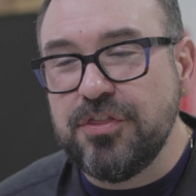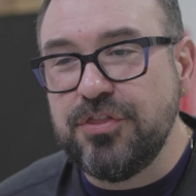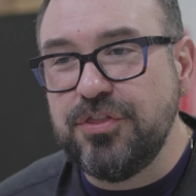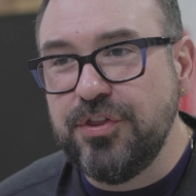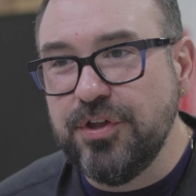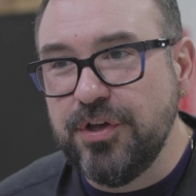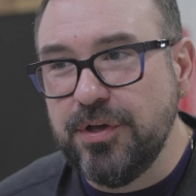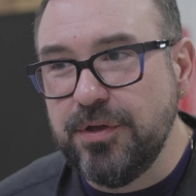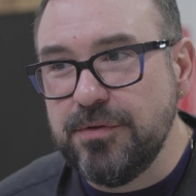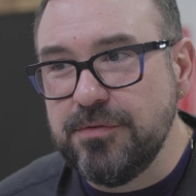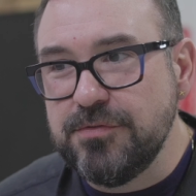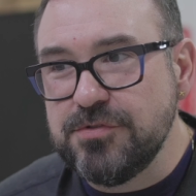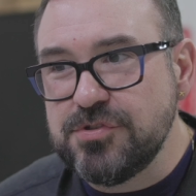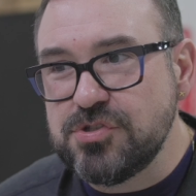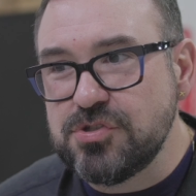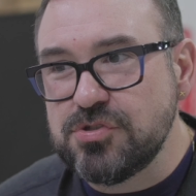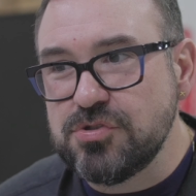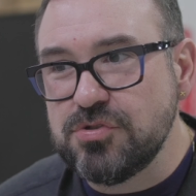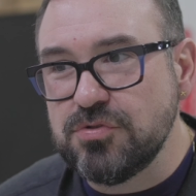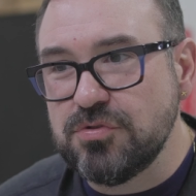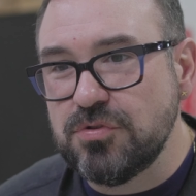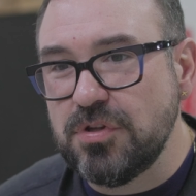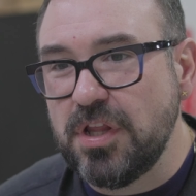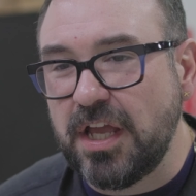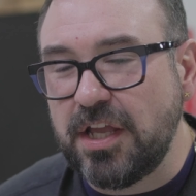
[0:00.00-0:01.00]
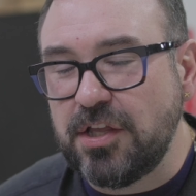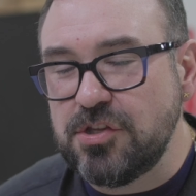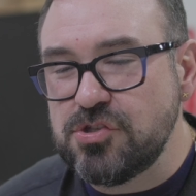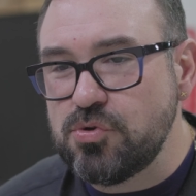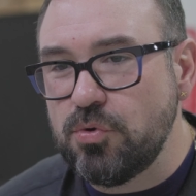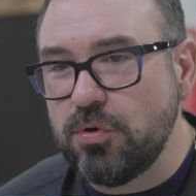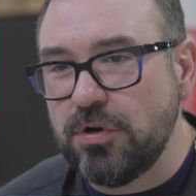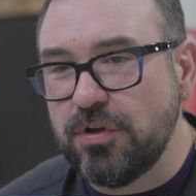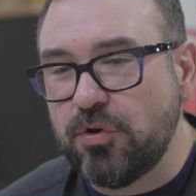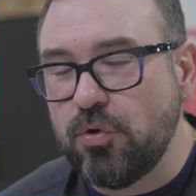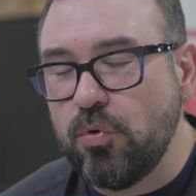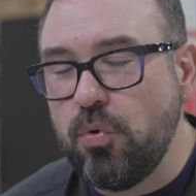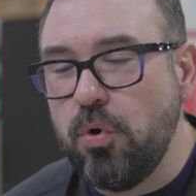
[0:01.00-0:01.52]
the like
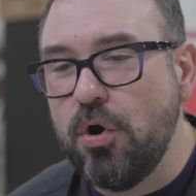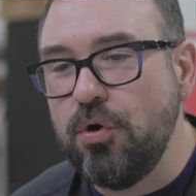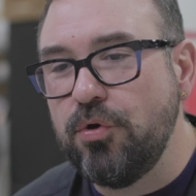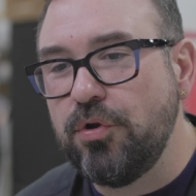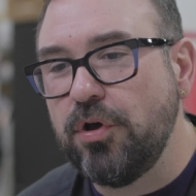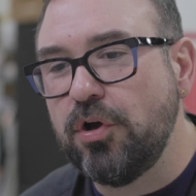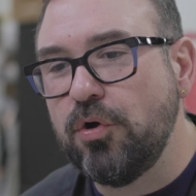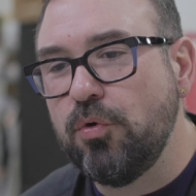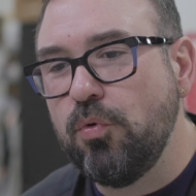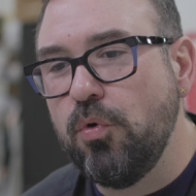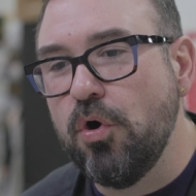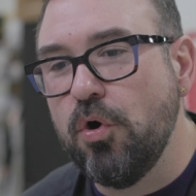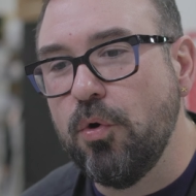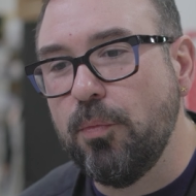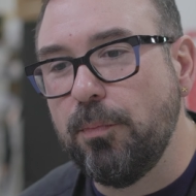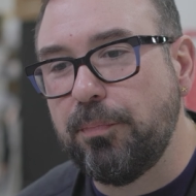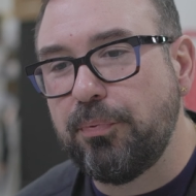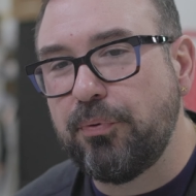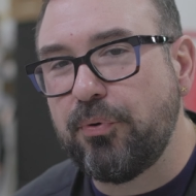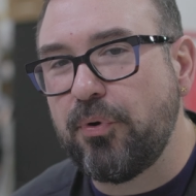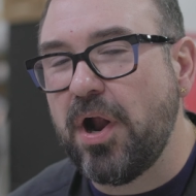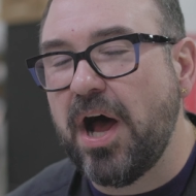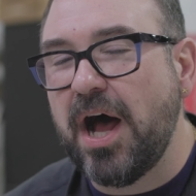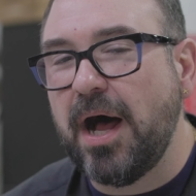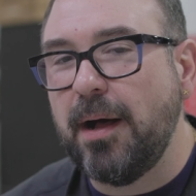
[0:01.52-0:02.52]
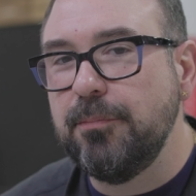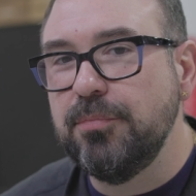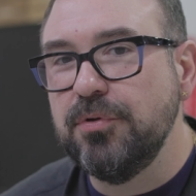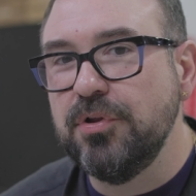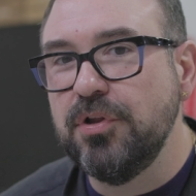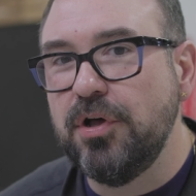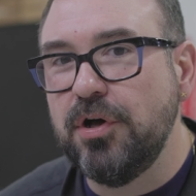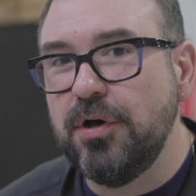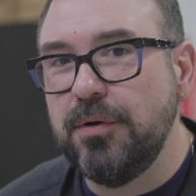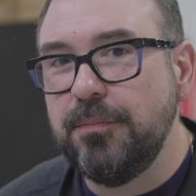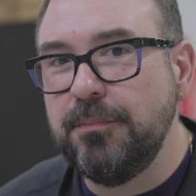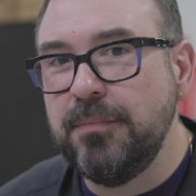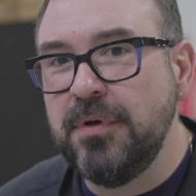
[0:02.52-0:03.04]
sort of quote unquote
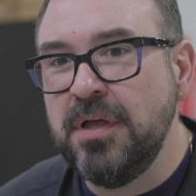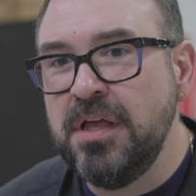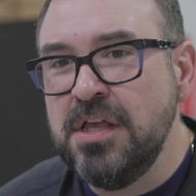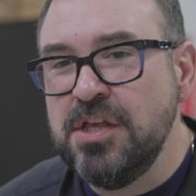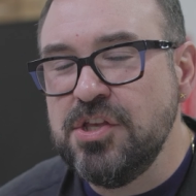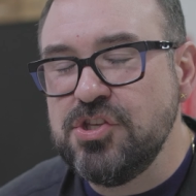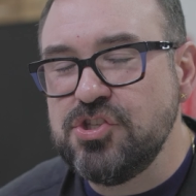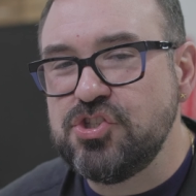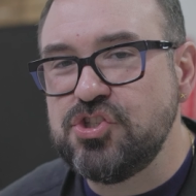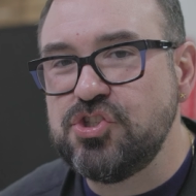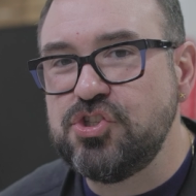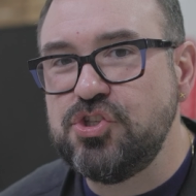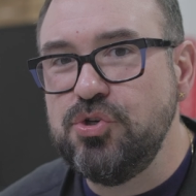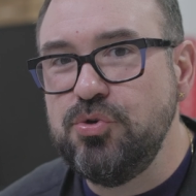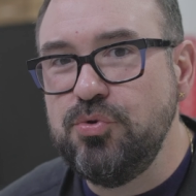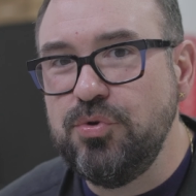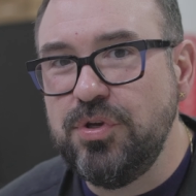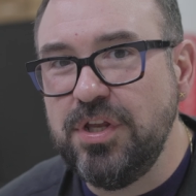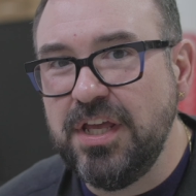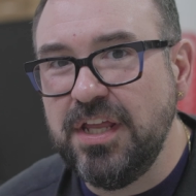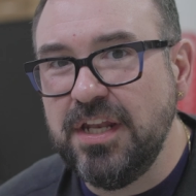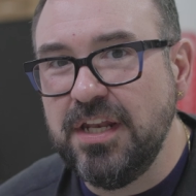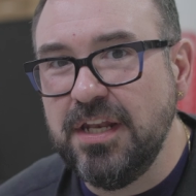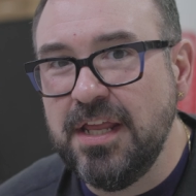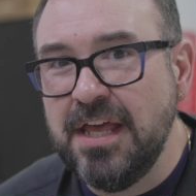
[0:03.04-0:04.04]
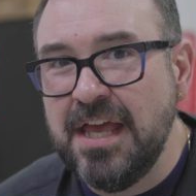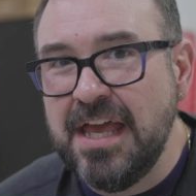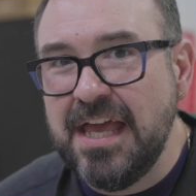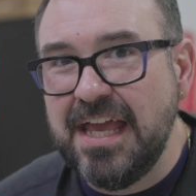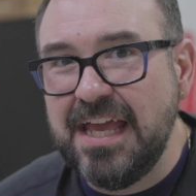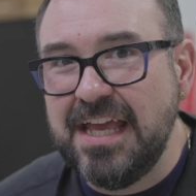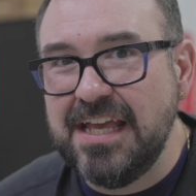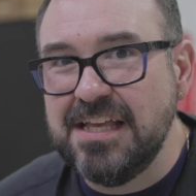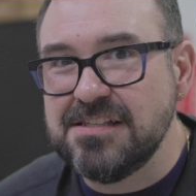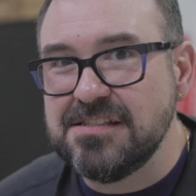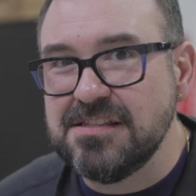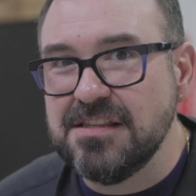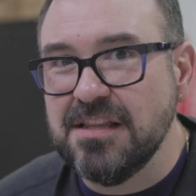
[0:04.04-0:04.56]
problem student
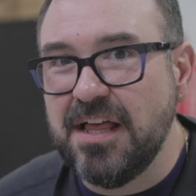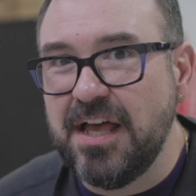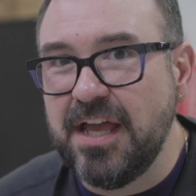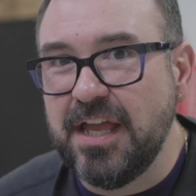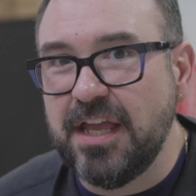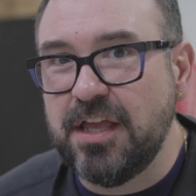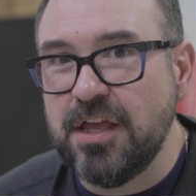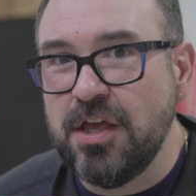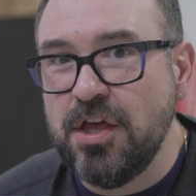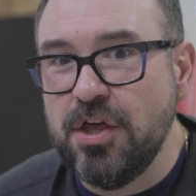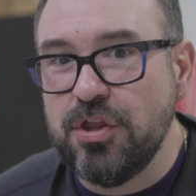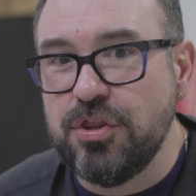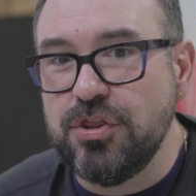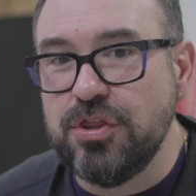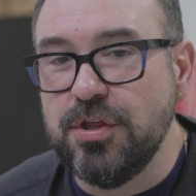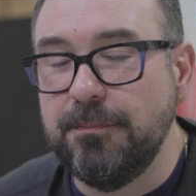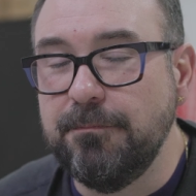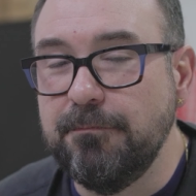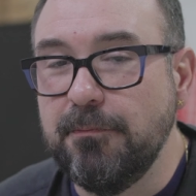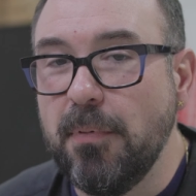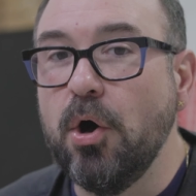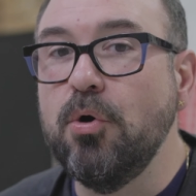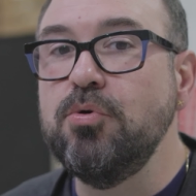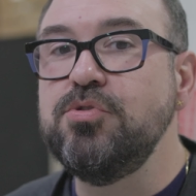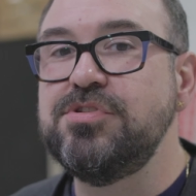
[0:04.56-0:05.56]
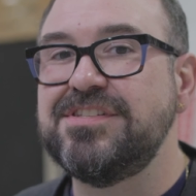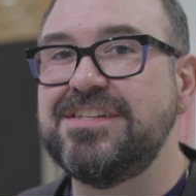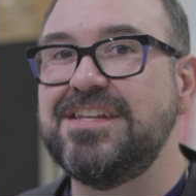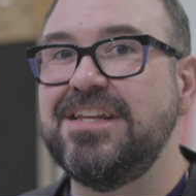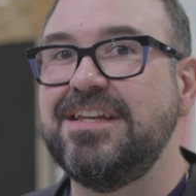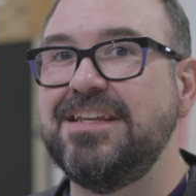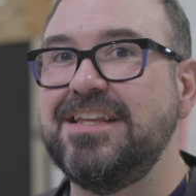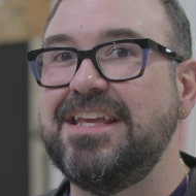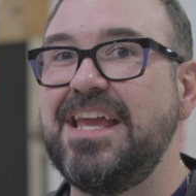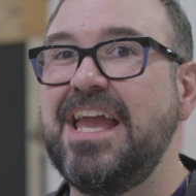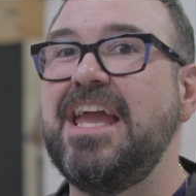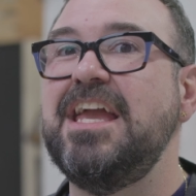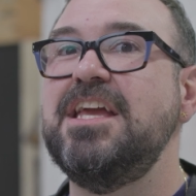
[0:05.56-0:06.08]
is like the most
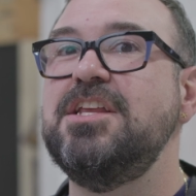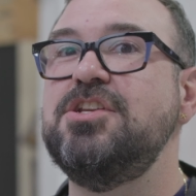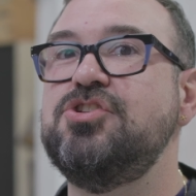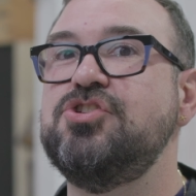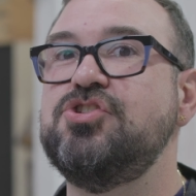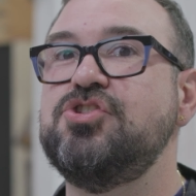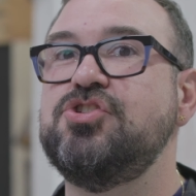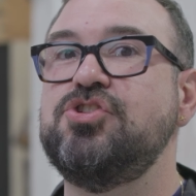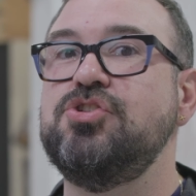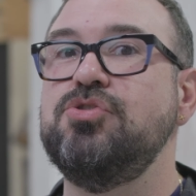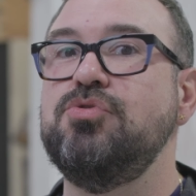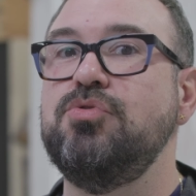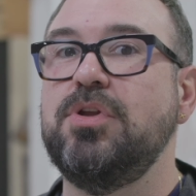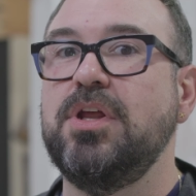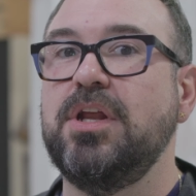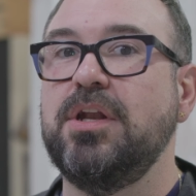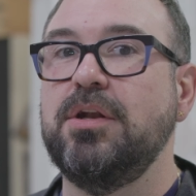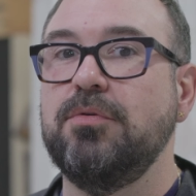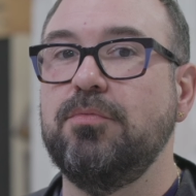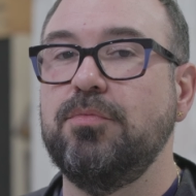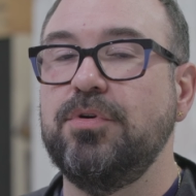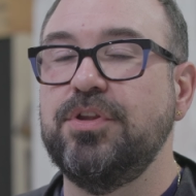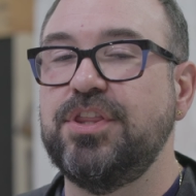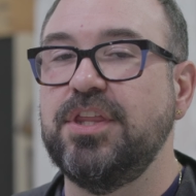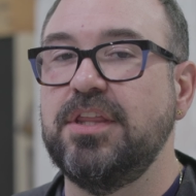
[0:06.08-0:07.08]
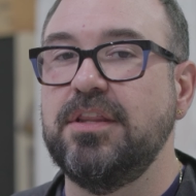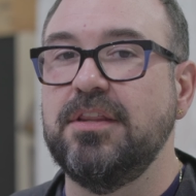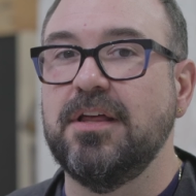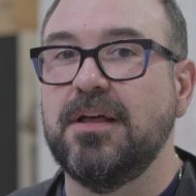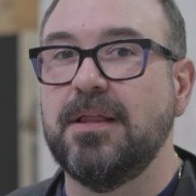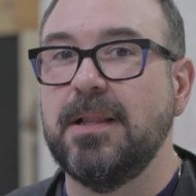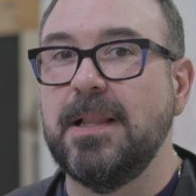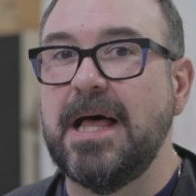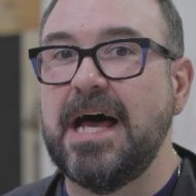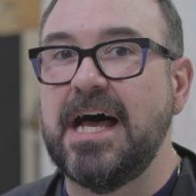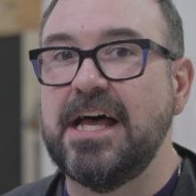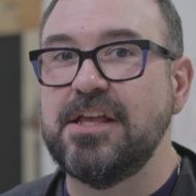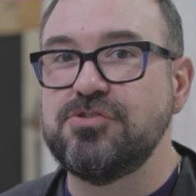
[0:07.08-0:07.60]
engaged student within the
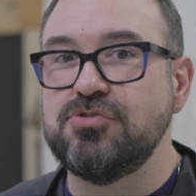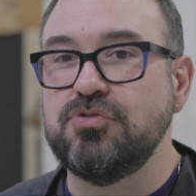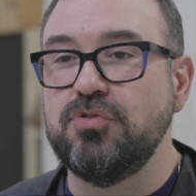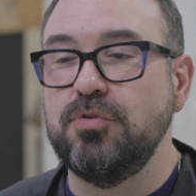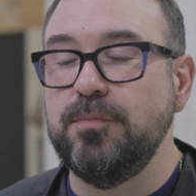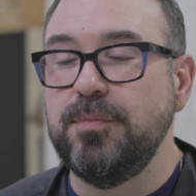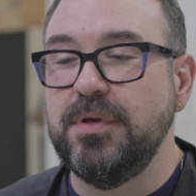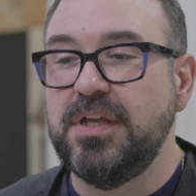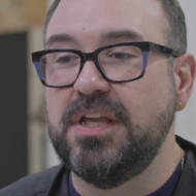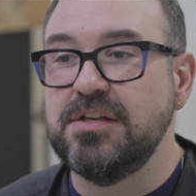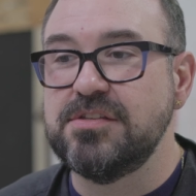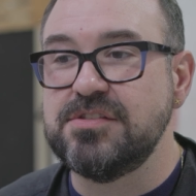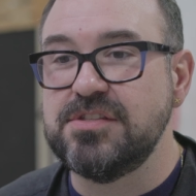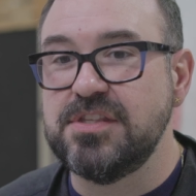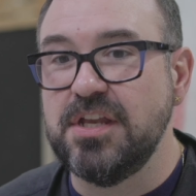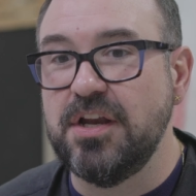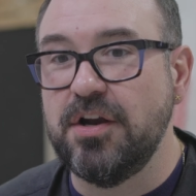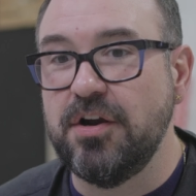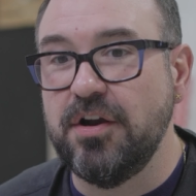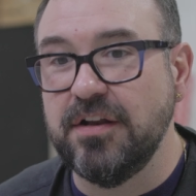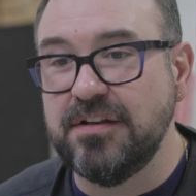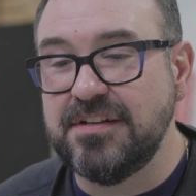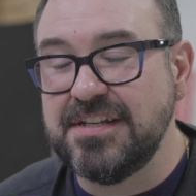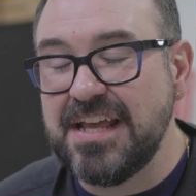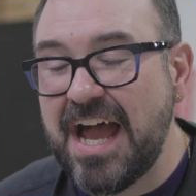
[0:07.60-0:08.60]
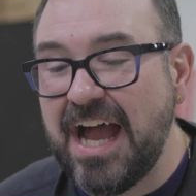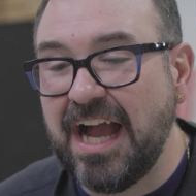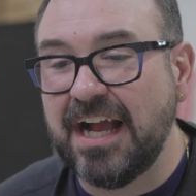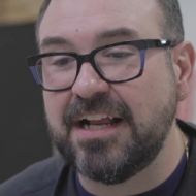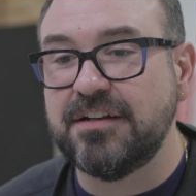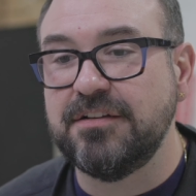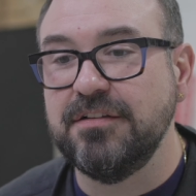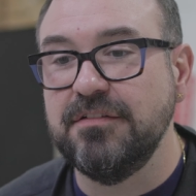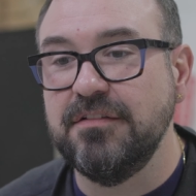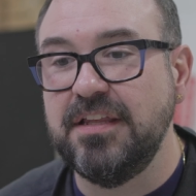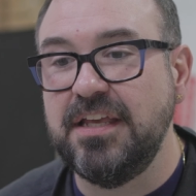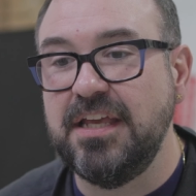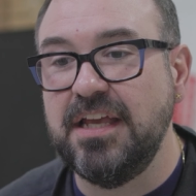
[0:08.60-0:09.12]
classroom because they're
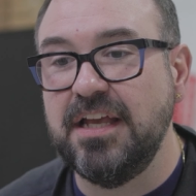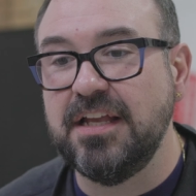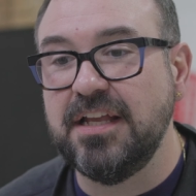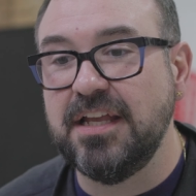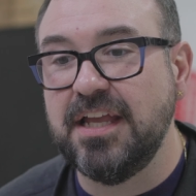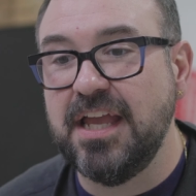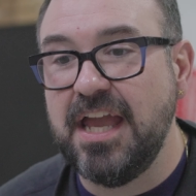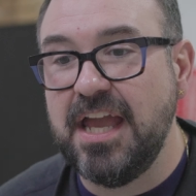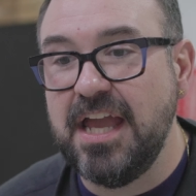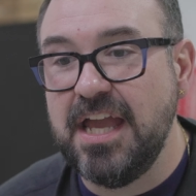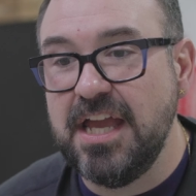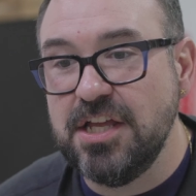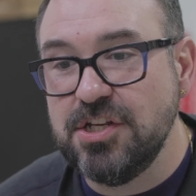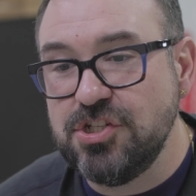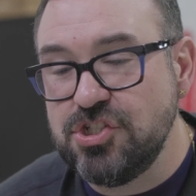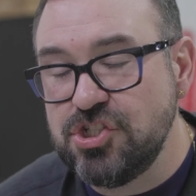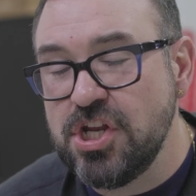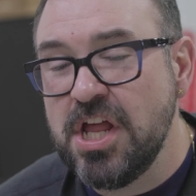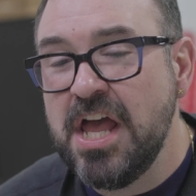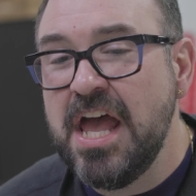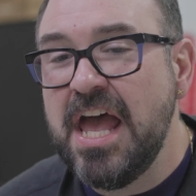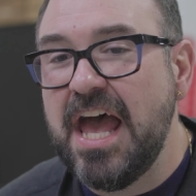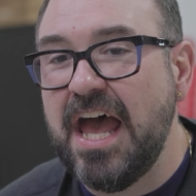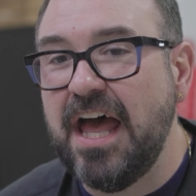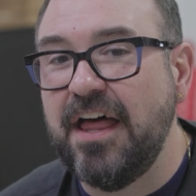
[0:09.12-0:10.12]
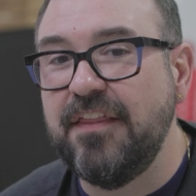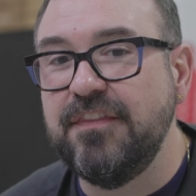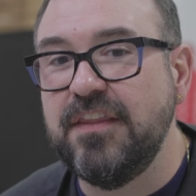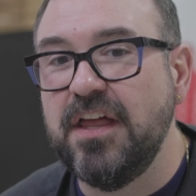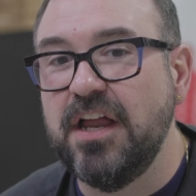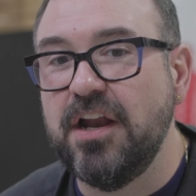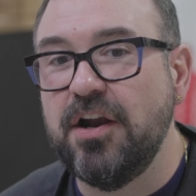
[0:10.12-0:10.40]
tactily engaged and